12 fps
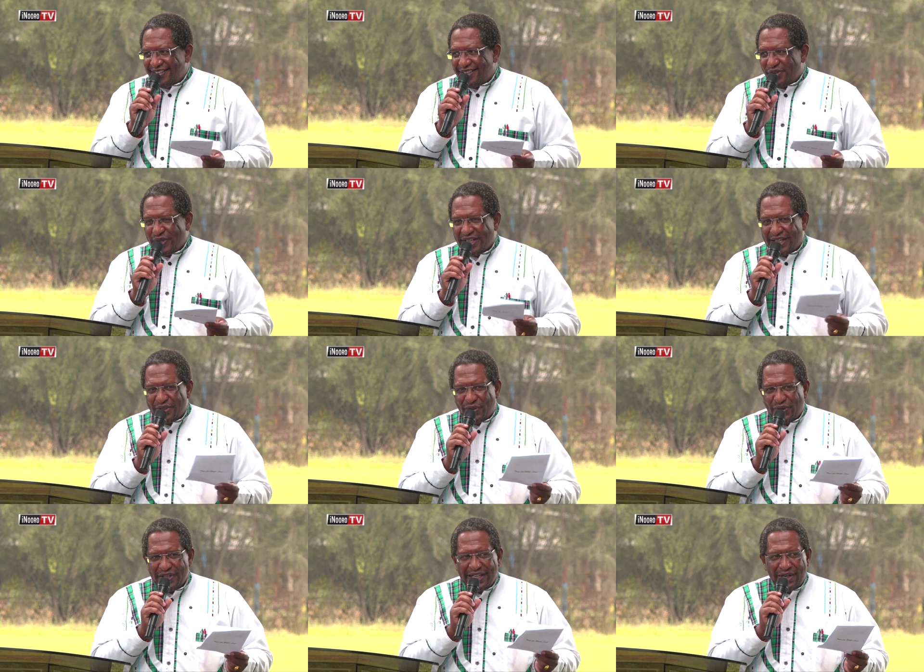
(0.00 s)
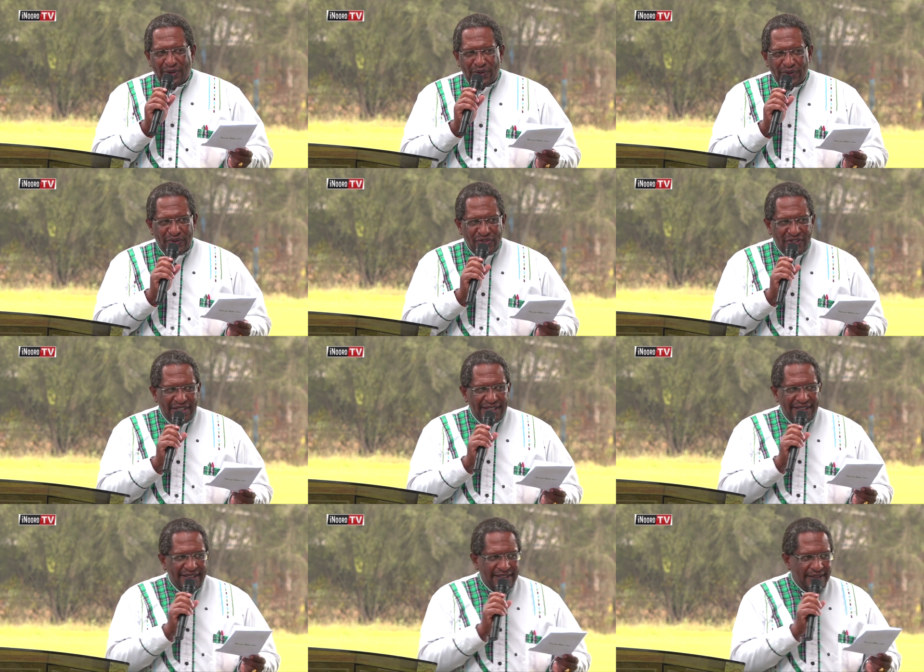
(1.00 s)
we had all the logs,
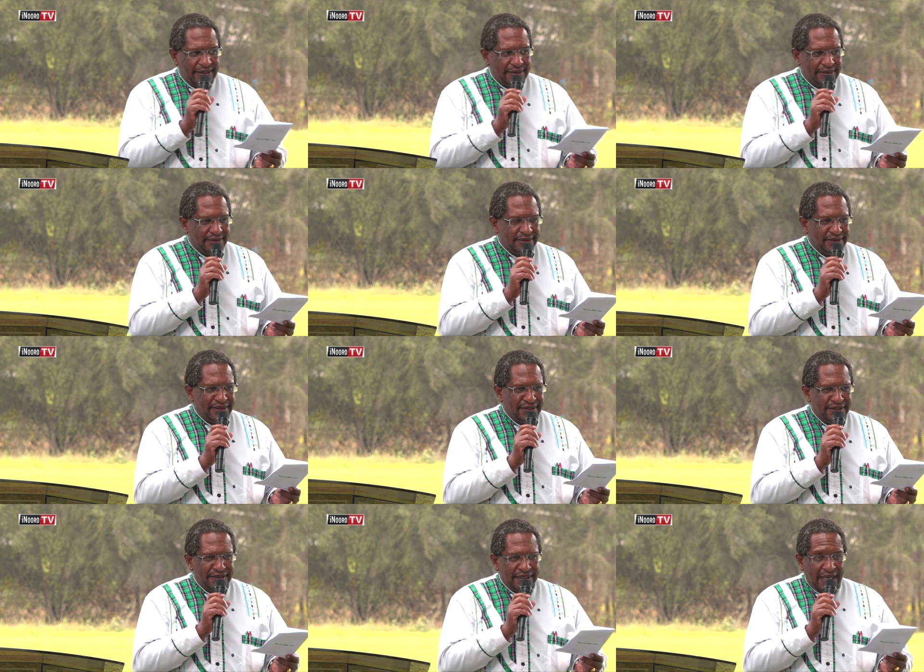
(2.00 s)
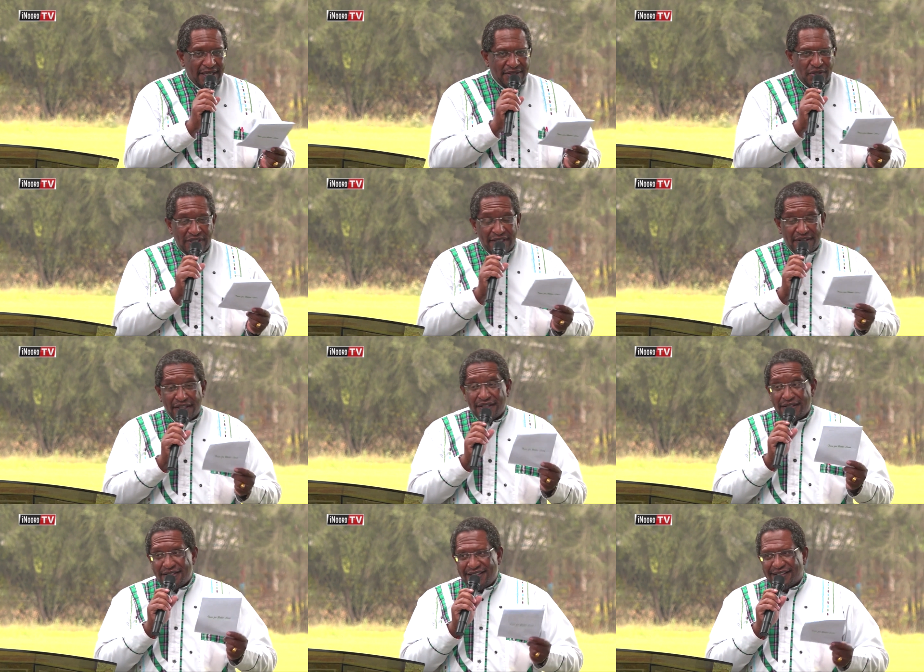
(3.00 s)
actually I think
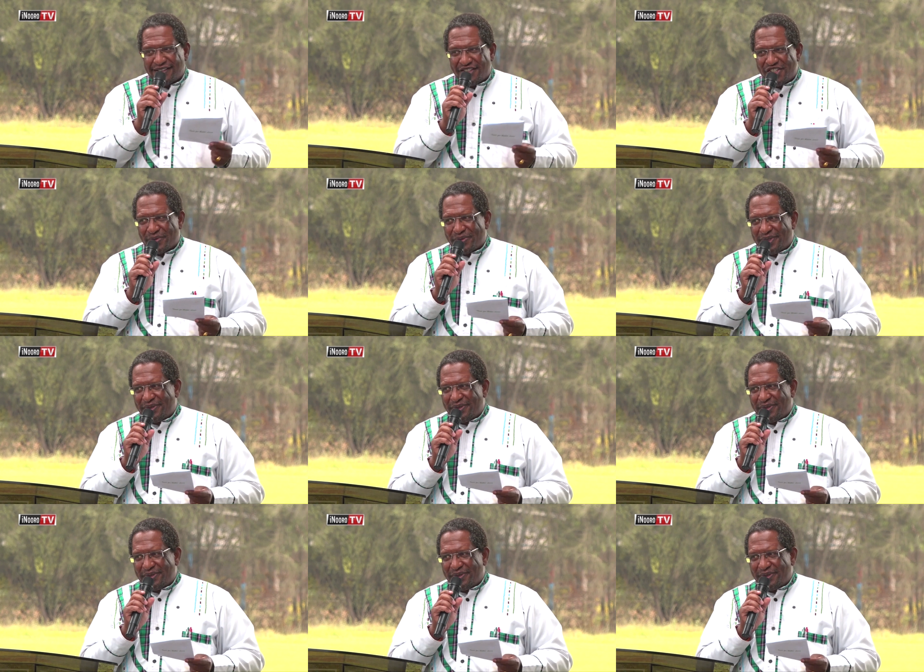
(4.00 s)
in seconds,